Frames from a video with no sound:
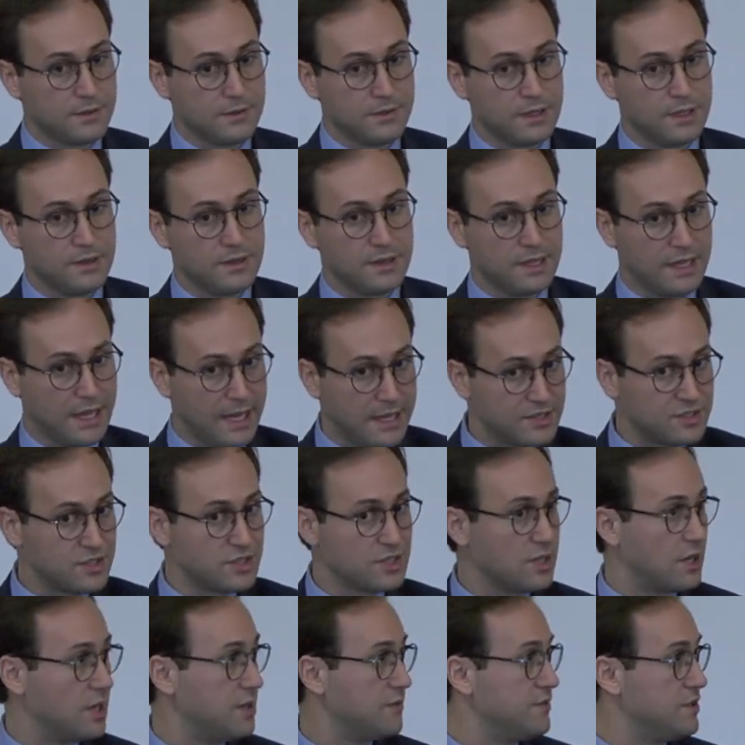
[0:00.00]
the, the
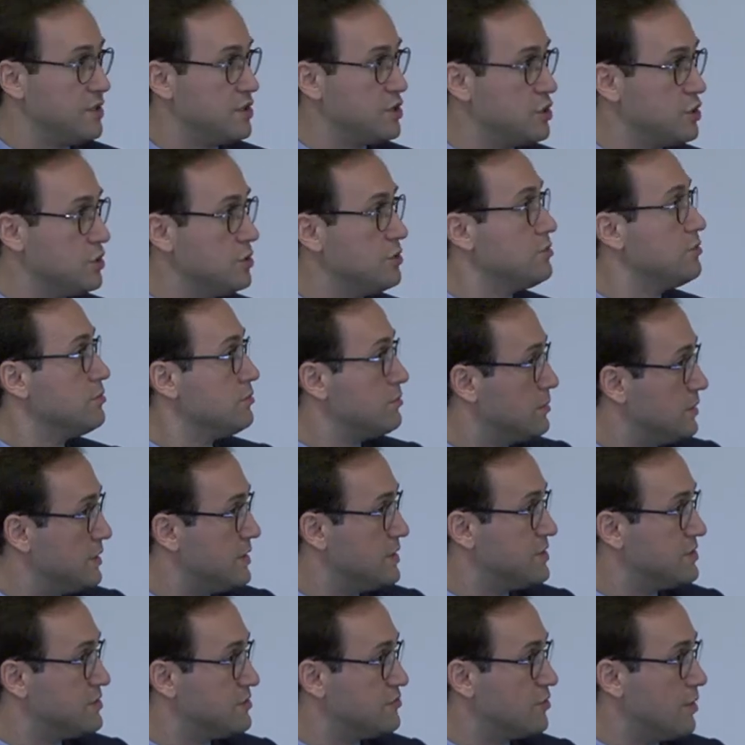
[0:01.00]
headscarf issue
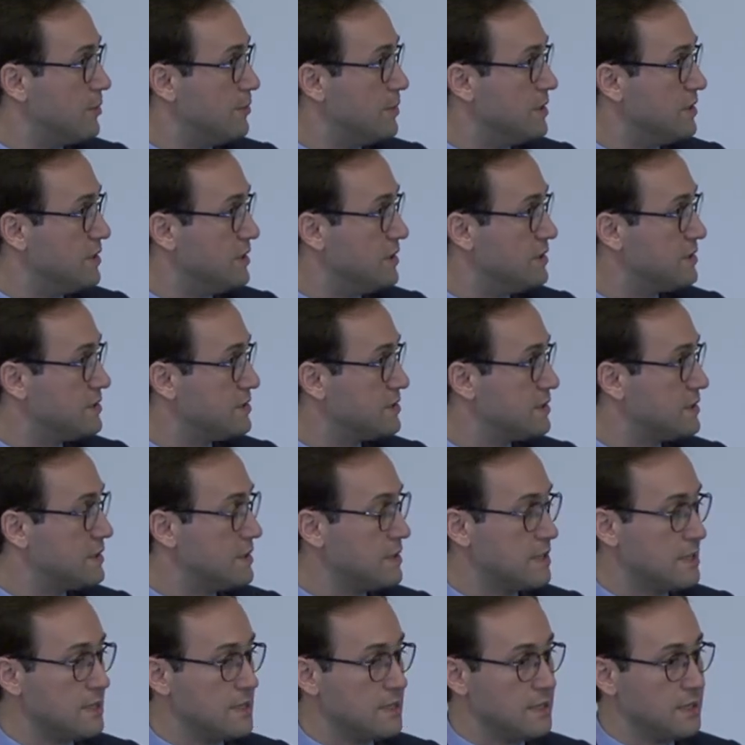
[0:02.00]
is remedied.
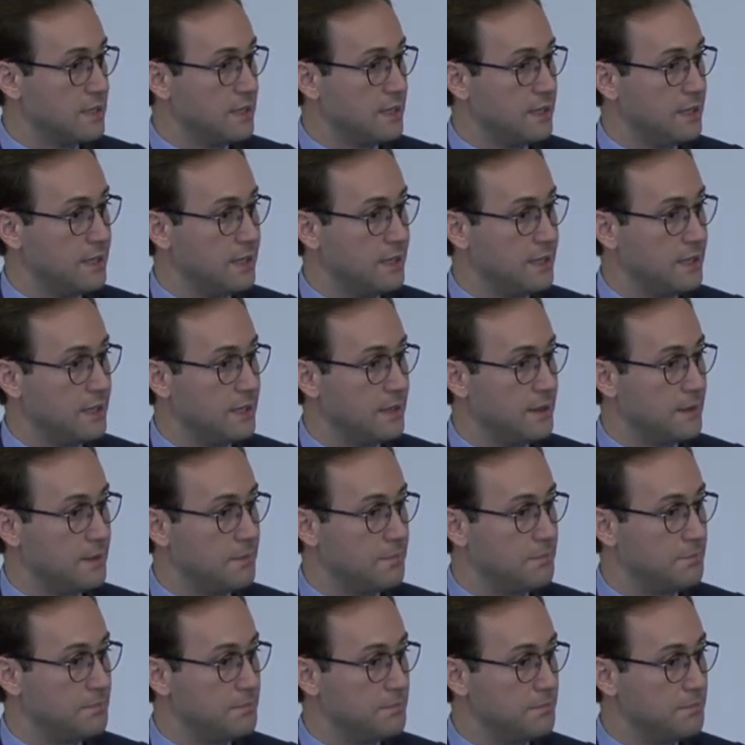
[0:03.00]
Uh,